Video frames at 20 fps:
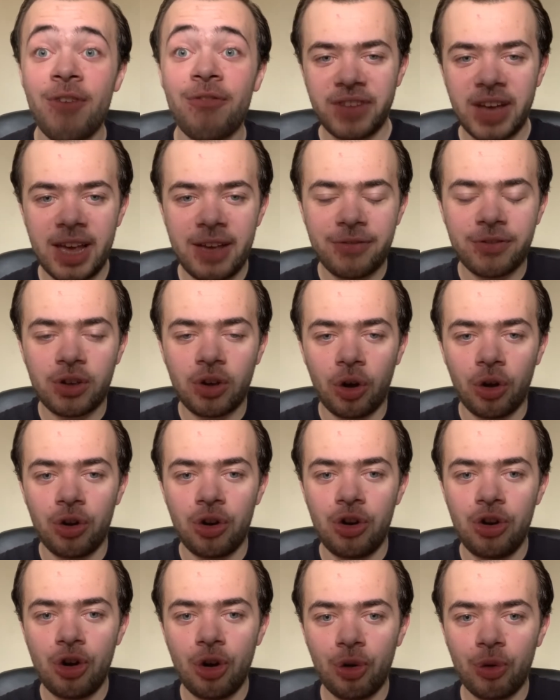They've
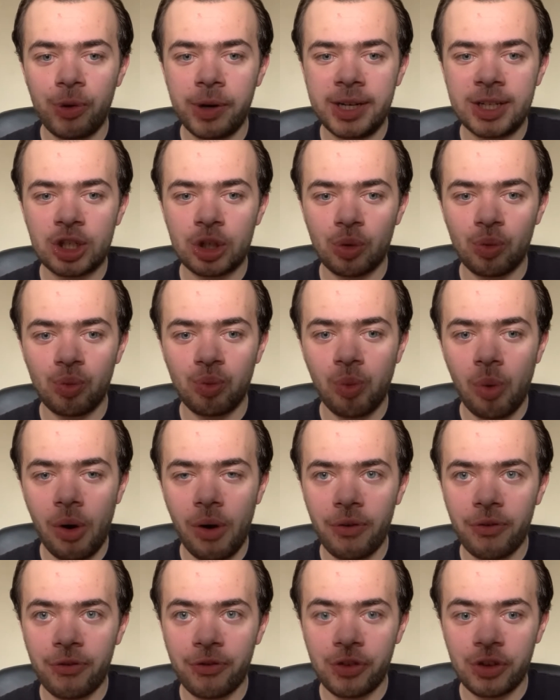got Norwich,
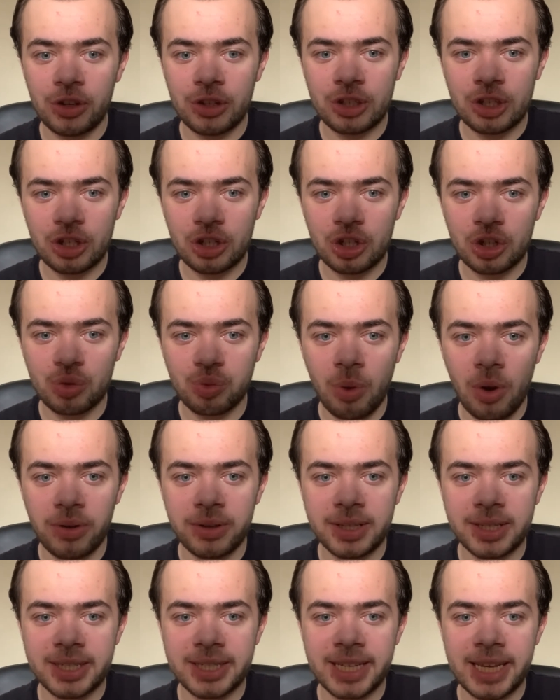Watford,
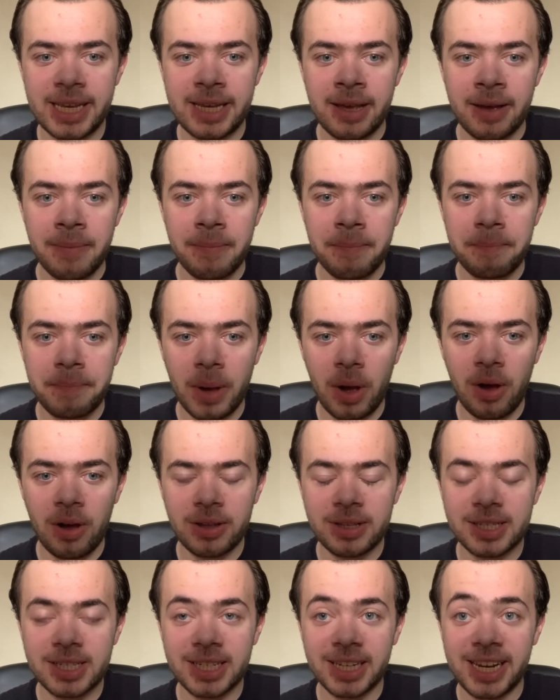Swansea,
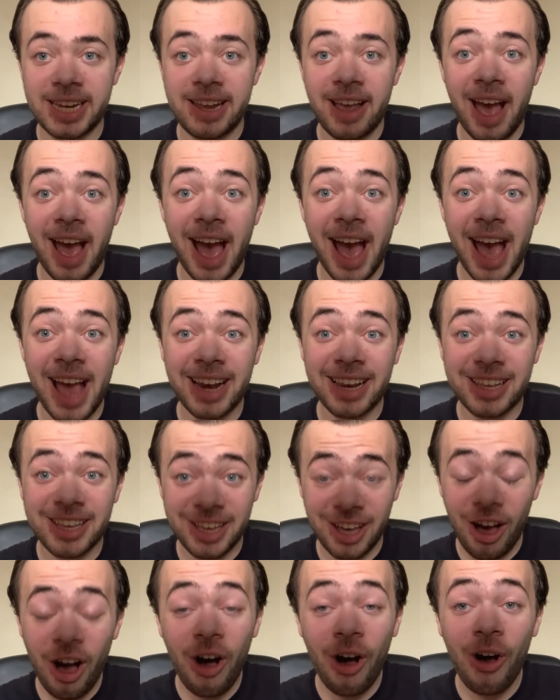Barnsley and
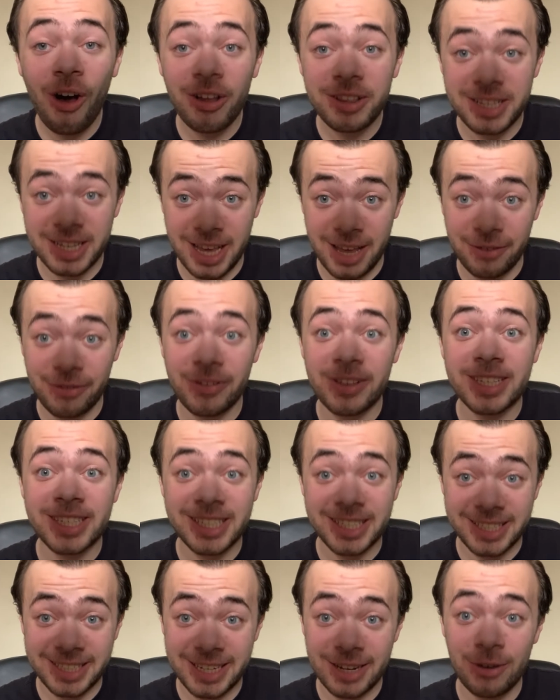Cardiff
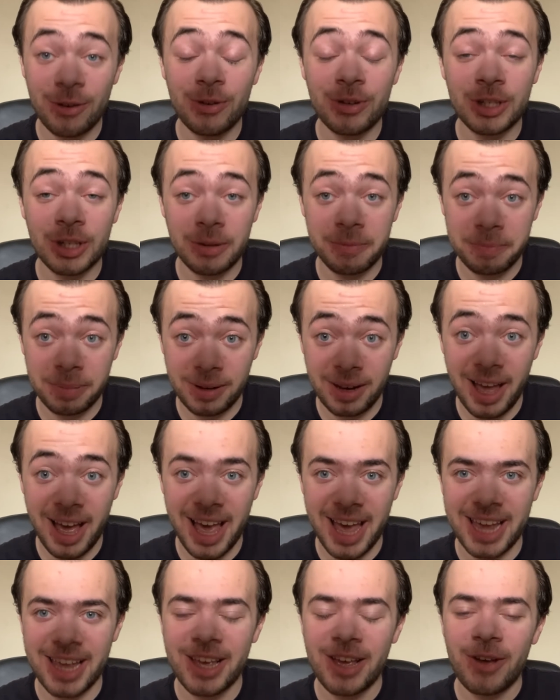still to
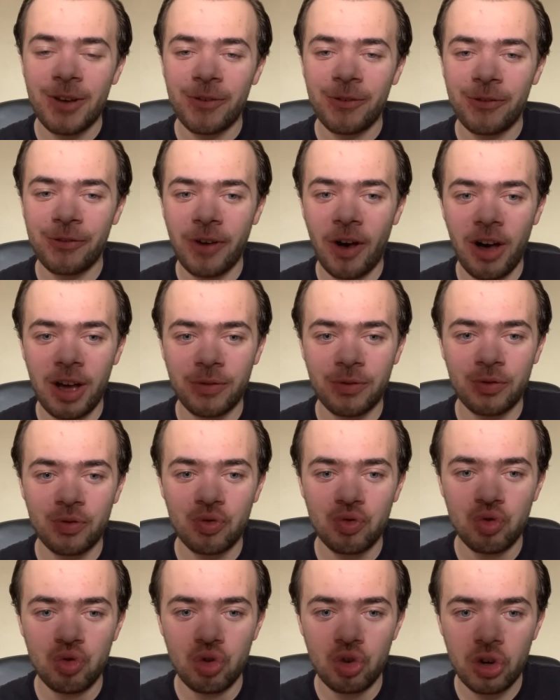play. 5
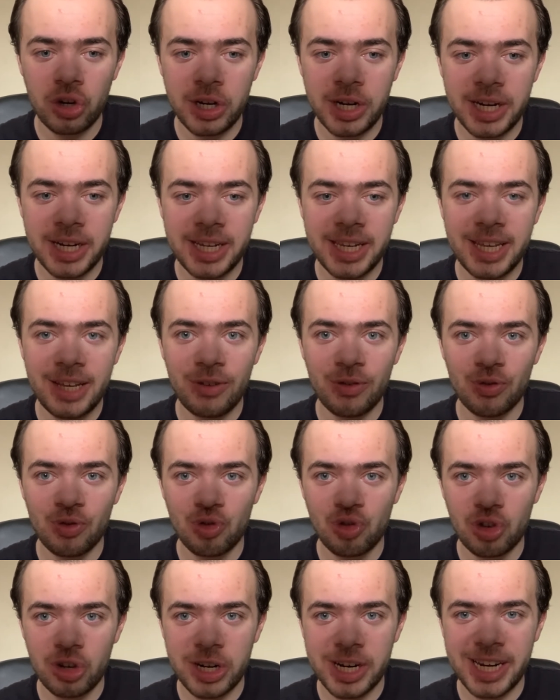
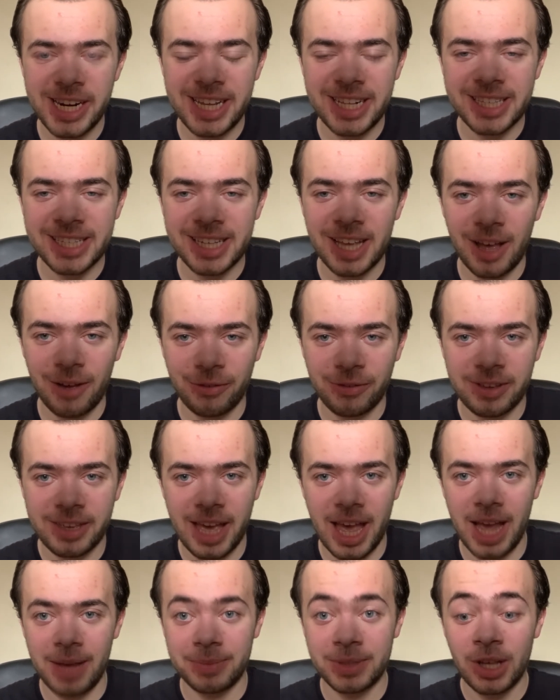really tough
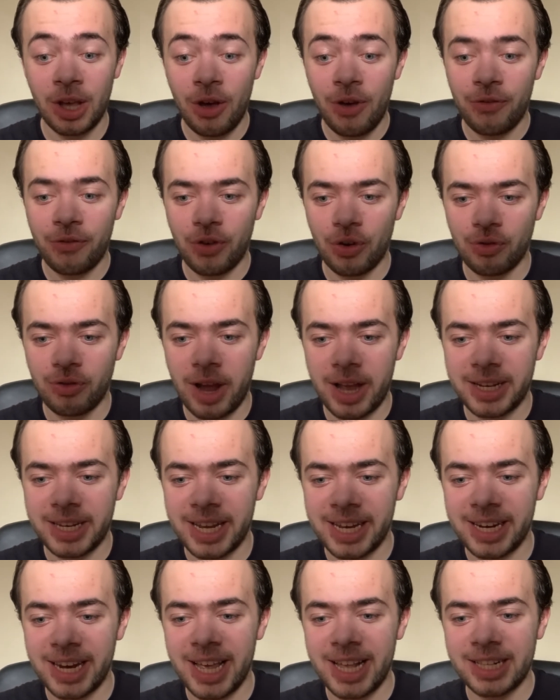games for
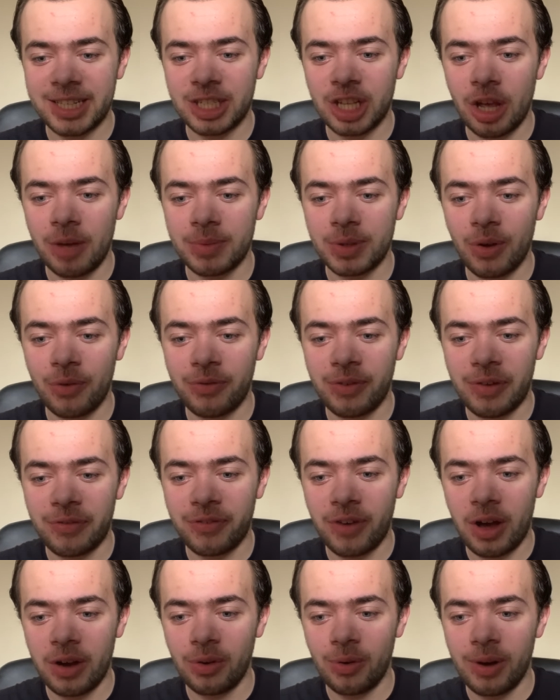Reading in terms of their
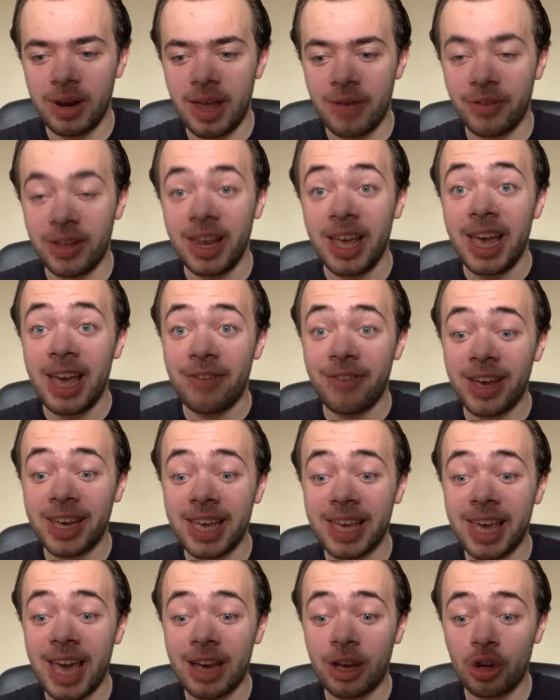final 11. If they
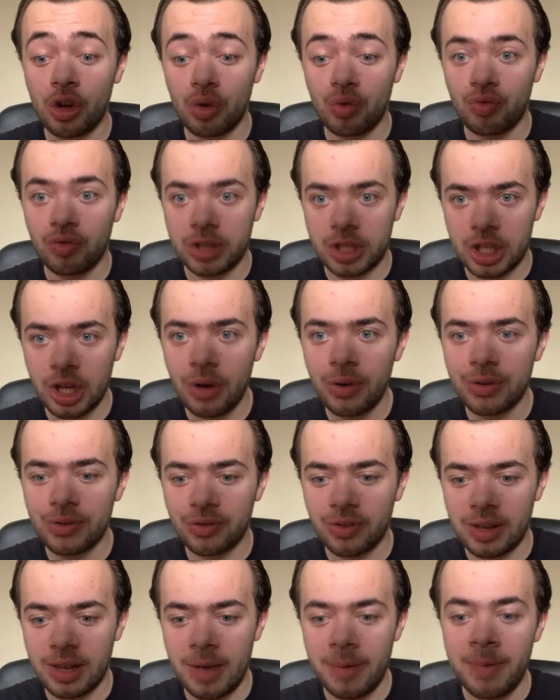can get good results
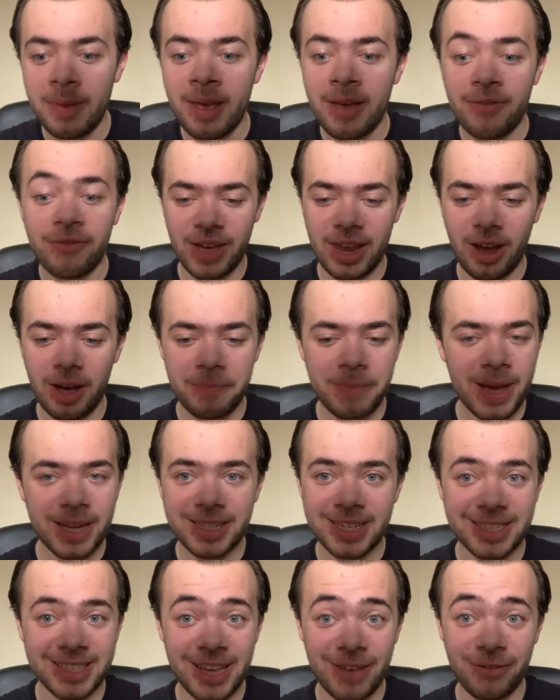for them, then I
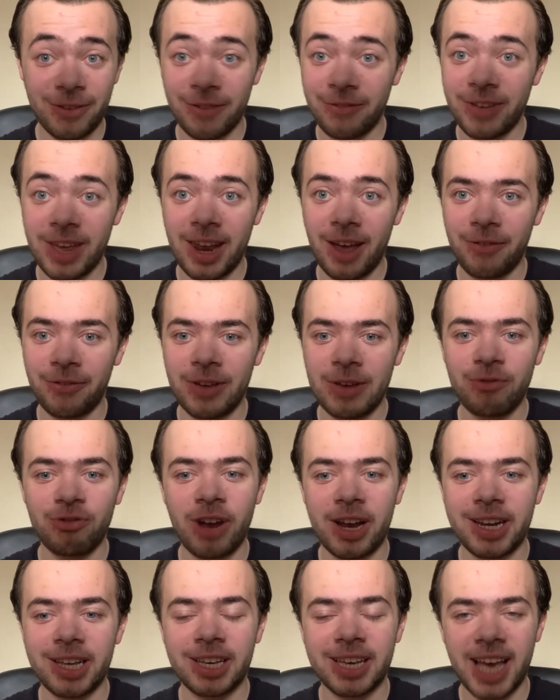beg to differ. Then I think
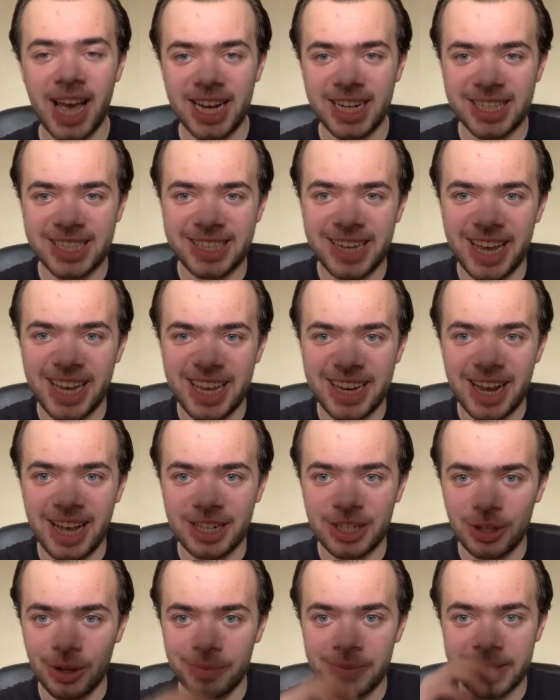Reading can stay in
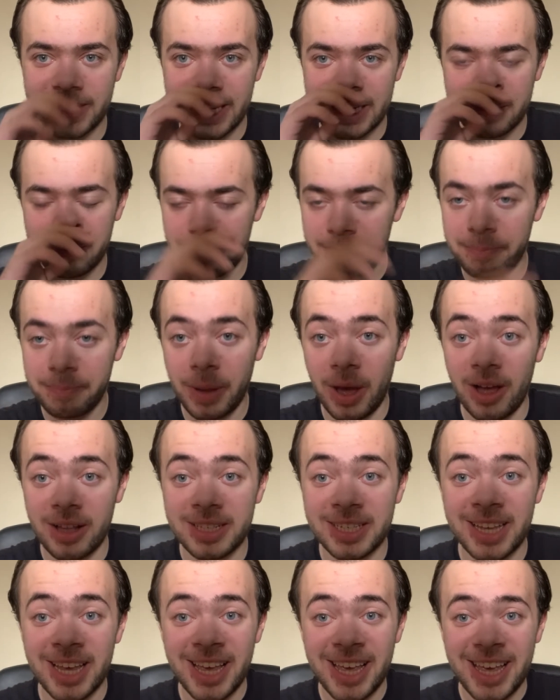that top 6.
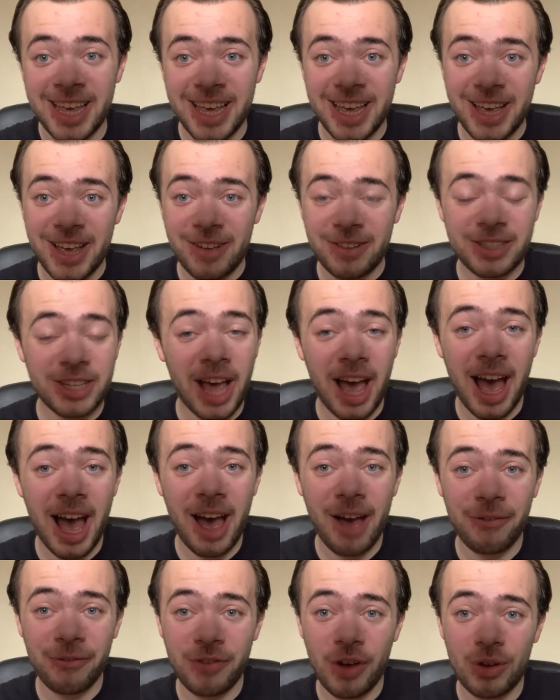But to
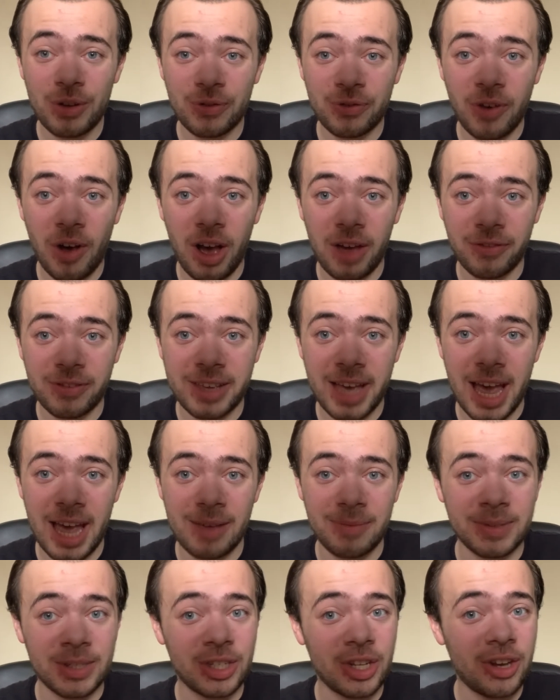have those 5
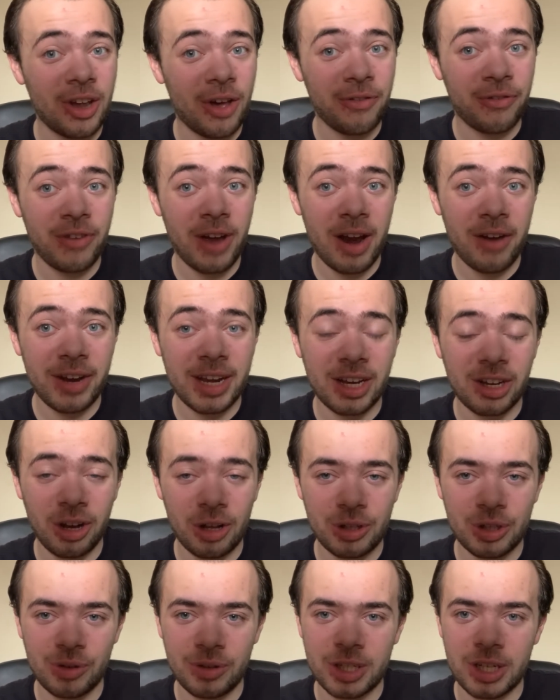games, very
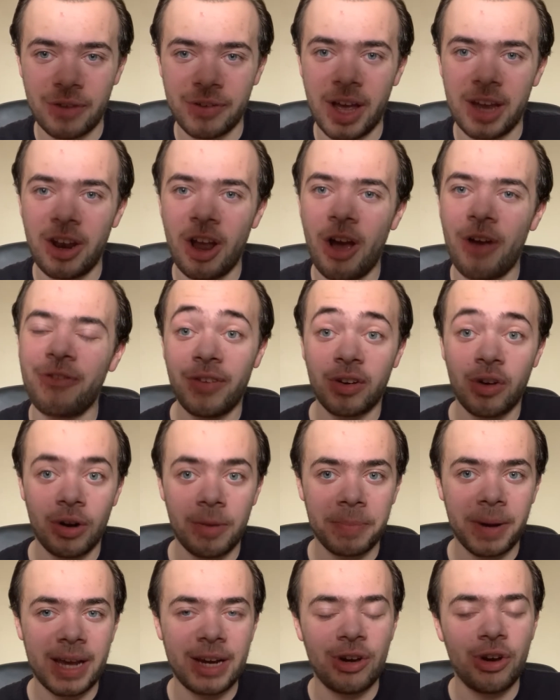close to each other, I know they've got to
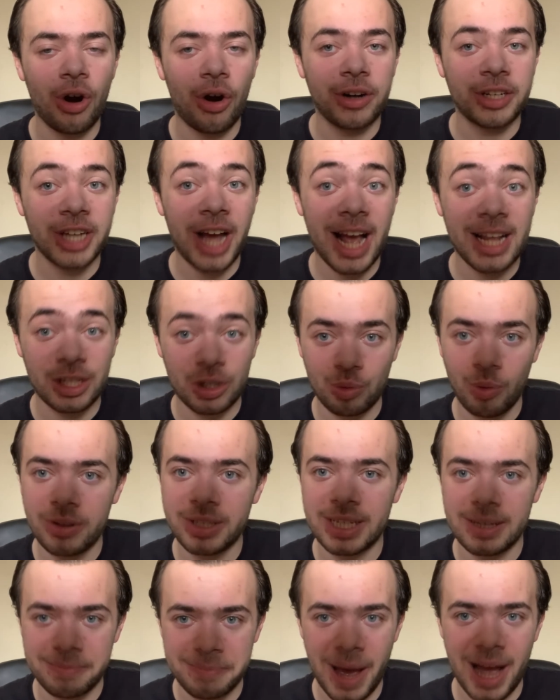play Norwich and
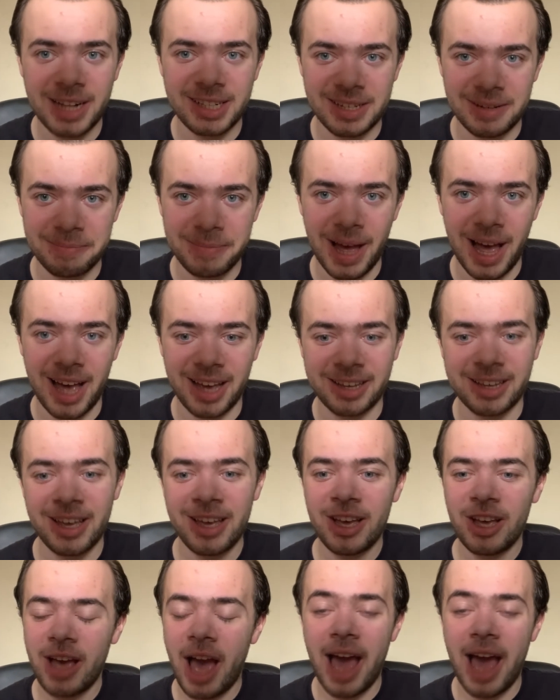Swansea back to back.